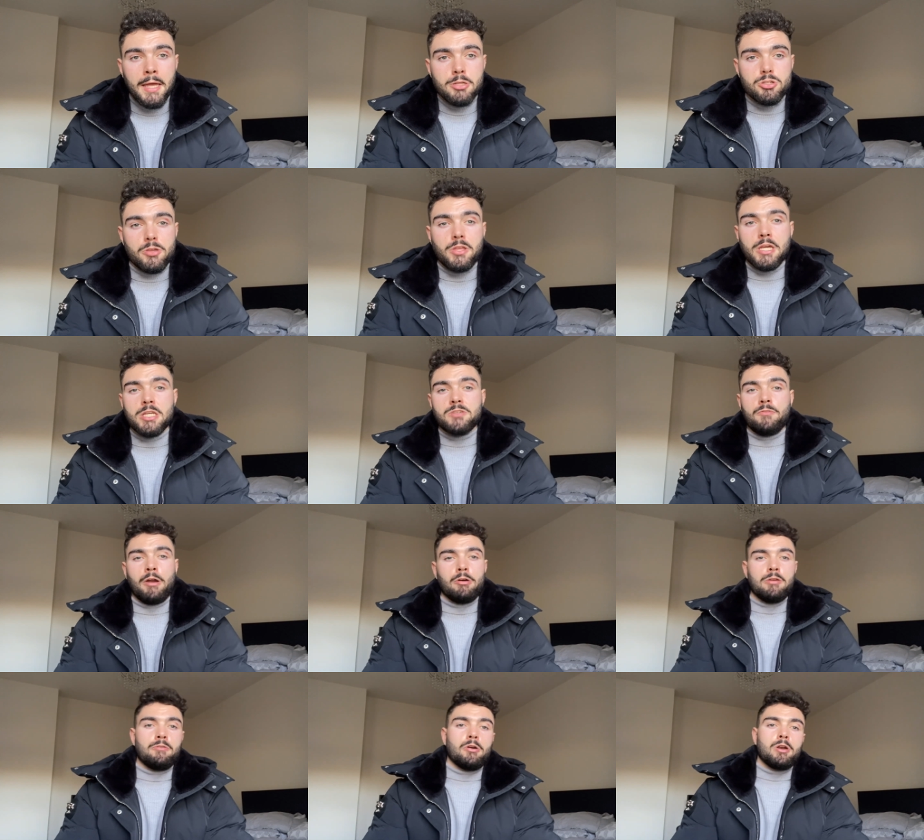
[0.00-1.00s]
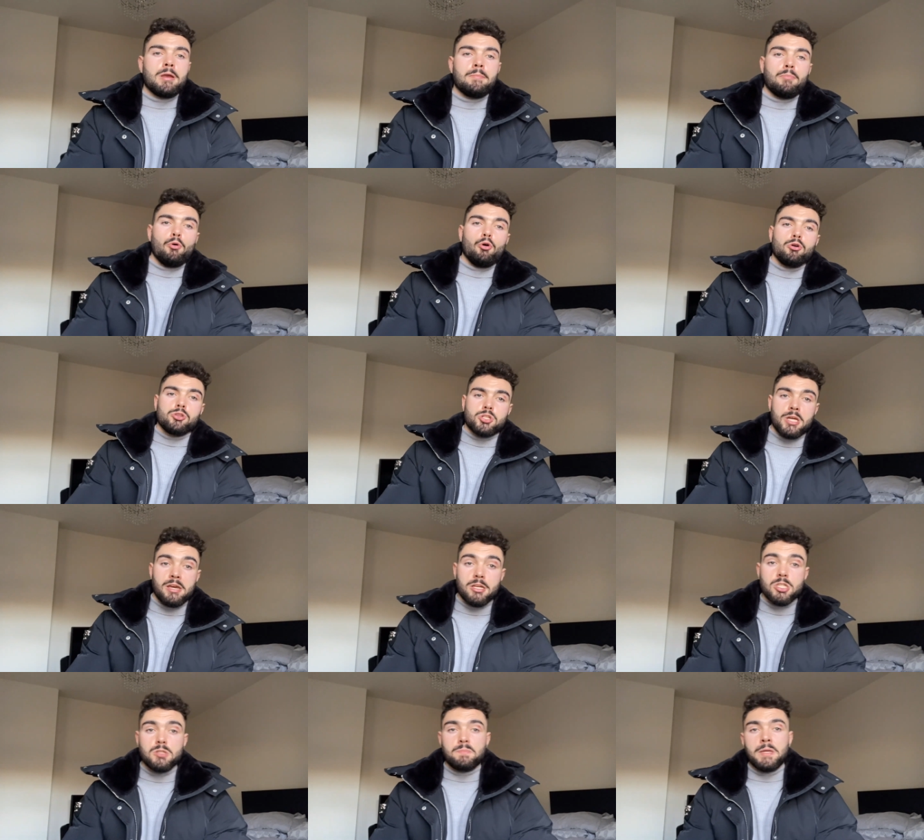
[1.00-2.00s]
So I think it's very, very important to
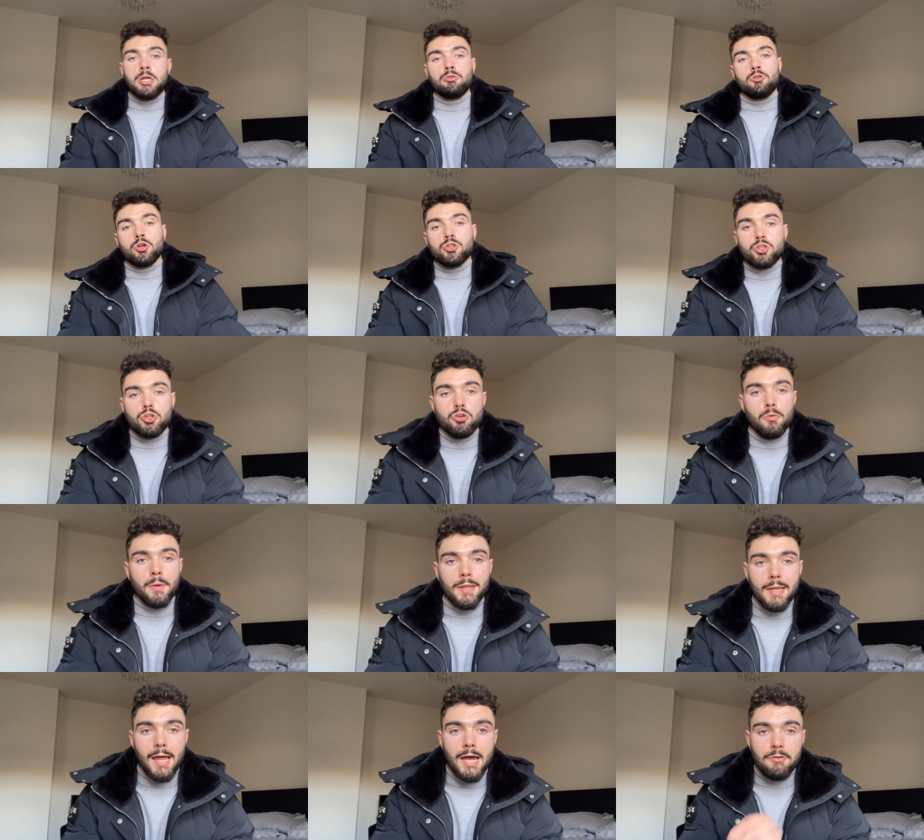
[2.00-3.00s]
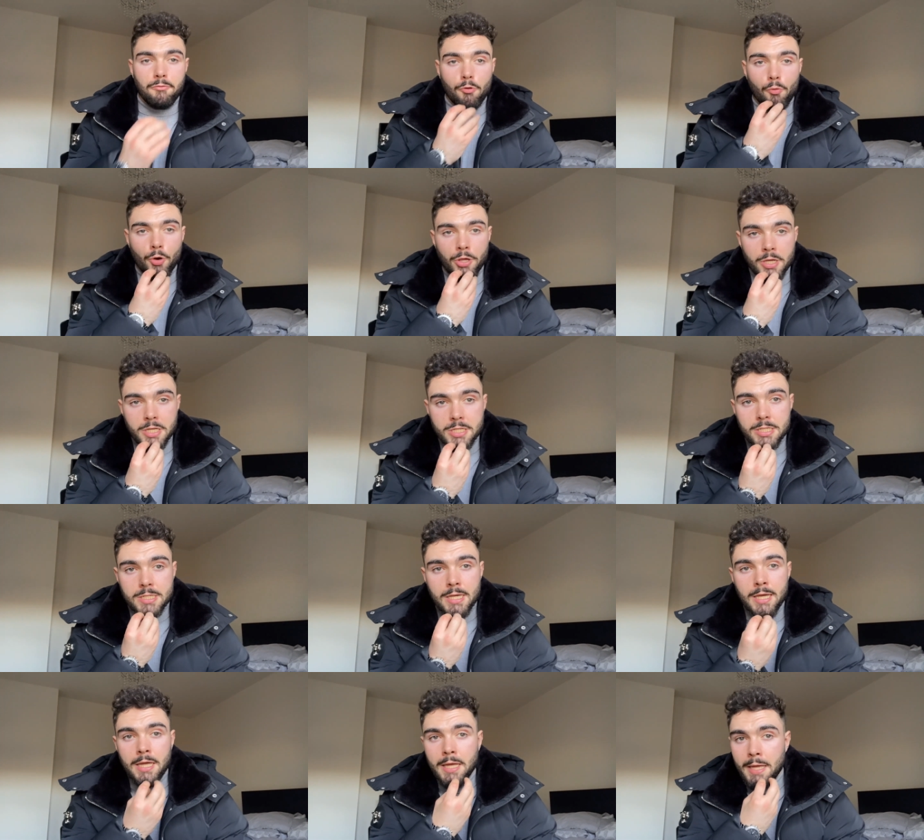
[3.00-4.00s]
experience human life for what it
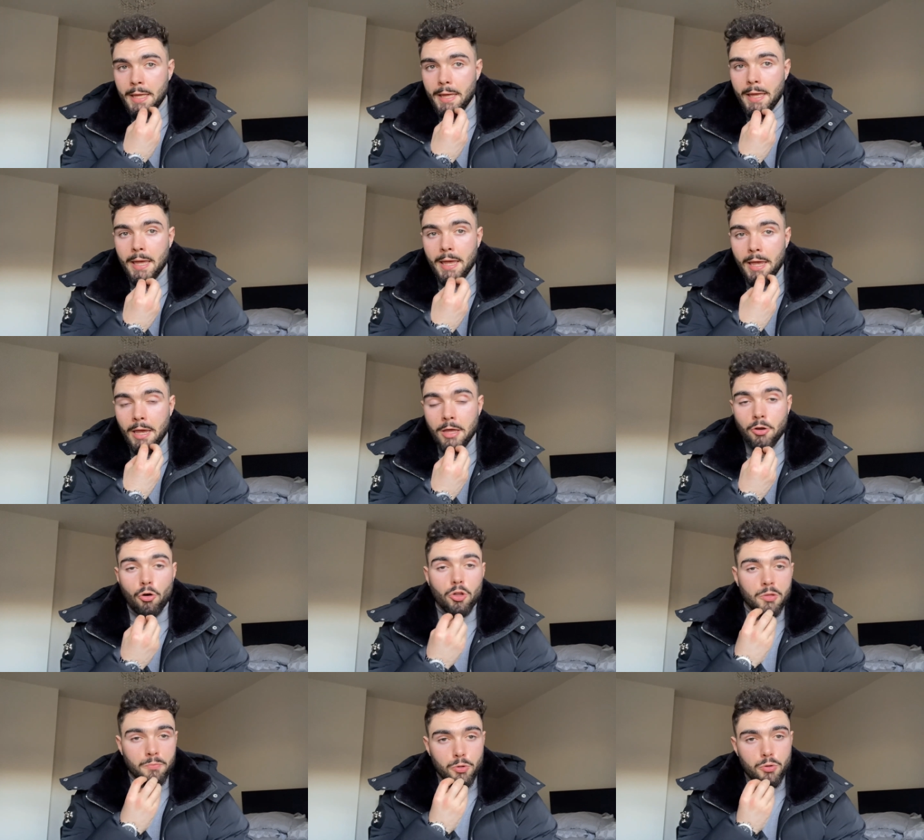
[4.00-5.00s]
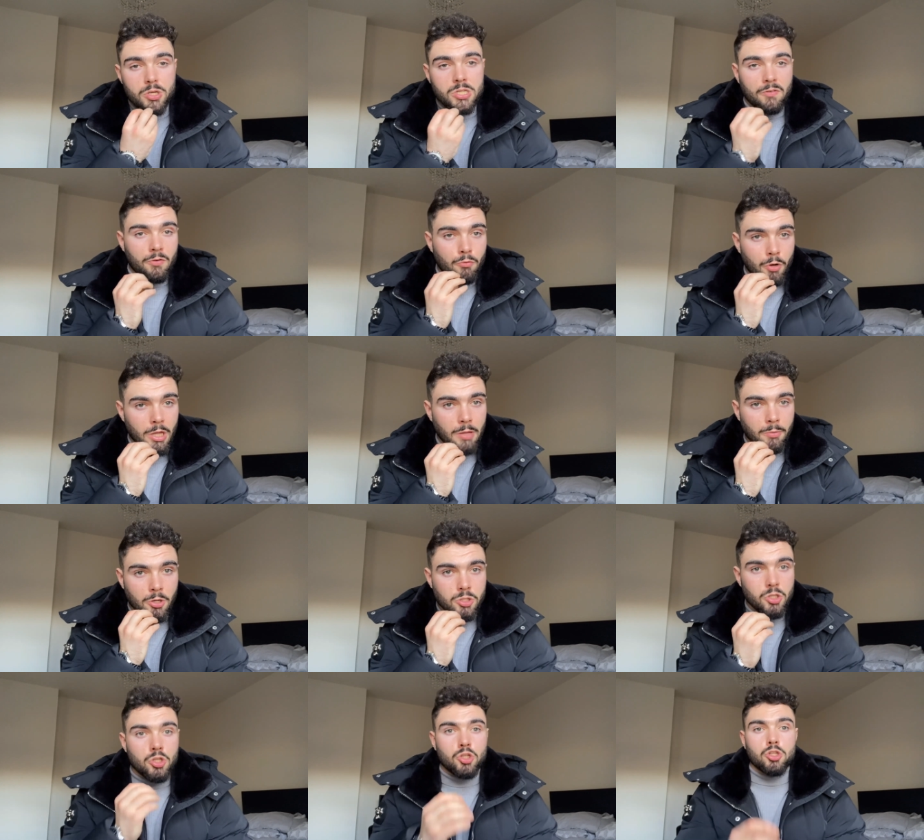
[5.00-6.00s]
is. Uh, and all the beauties of it really
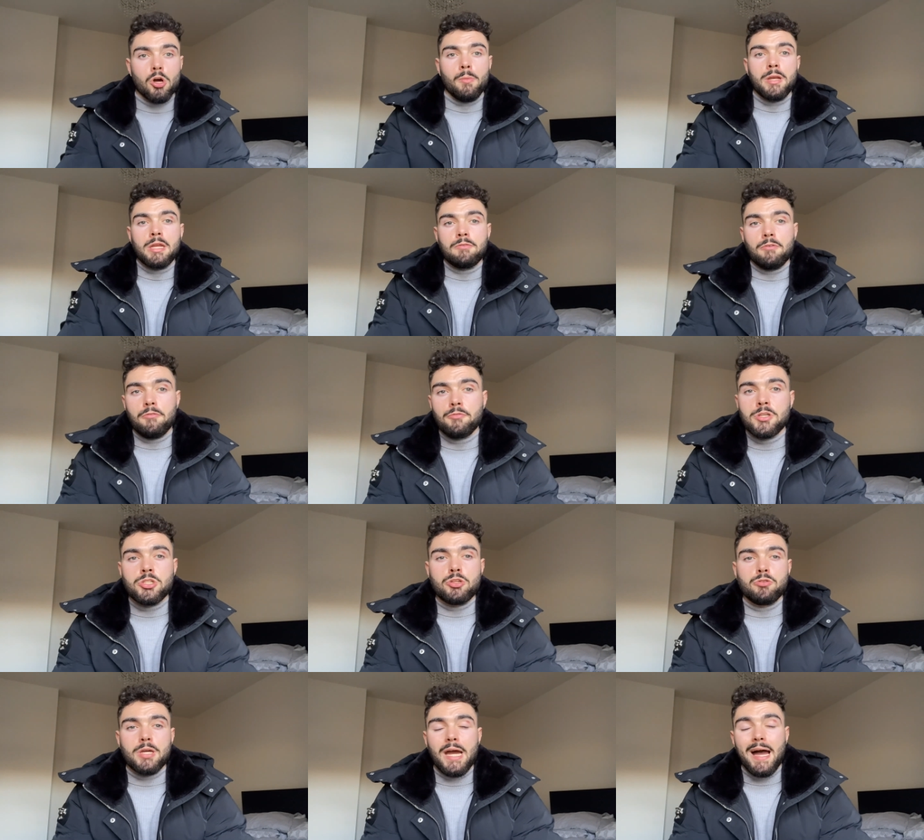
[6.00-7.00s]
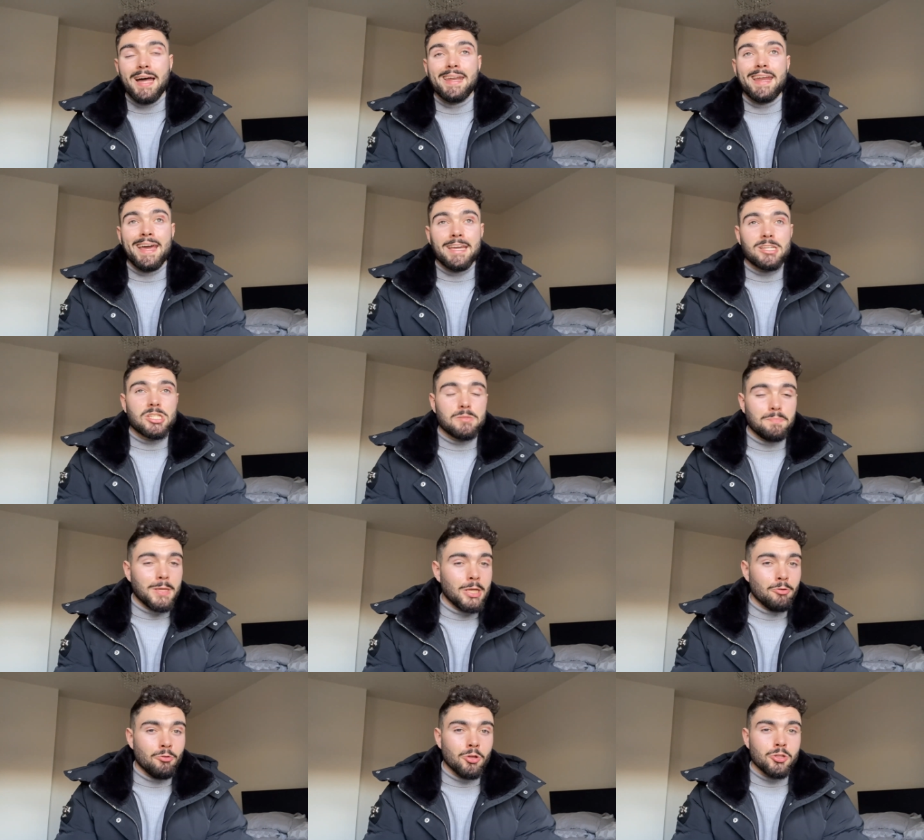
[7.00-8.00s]
because there's so many different things you can
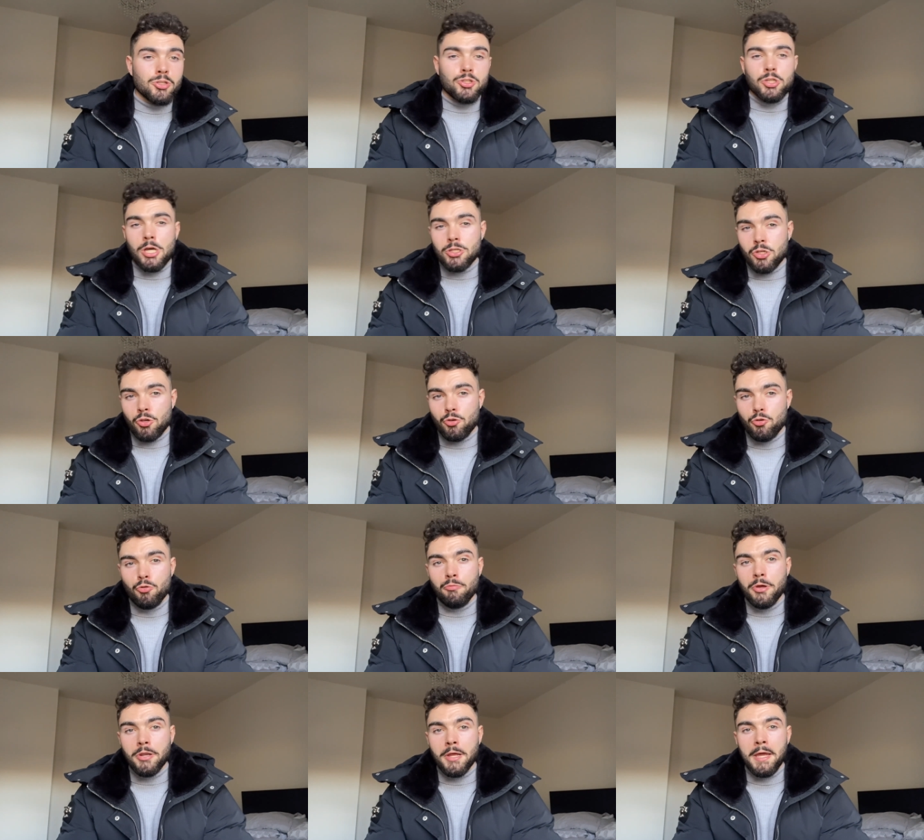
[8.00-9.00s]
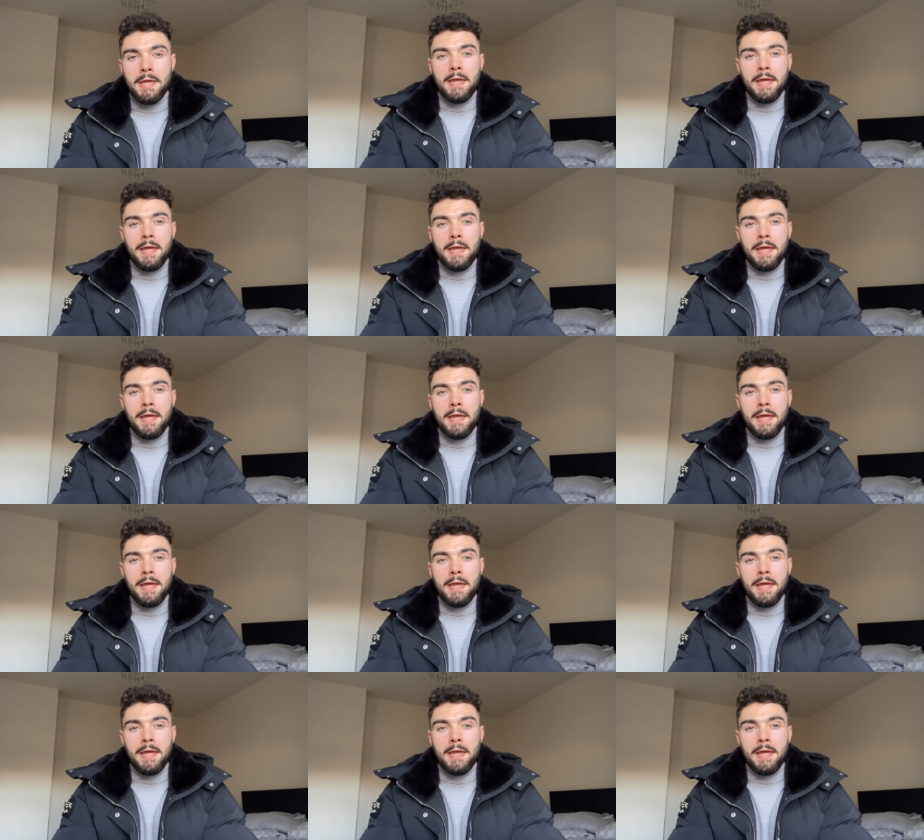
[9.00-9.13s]
experience as a human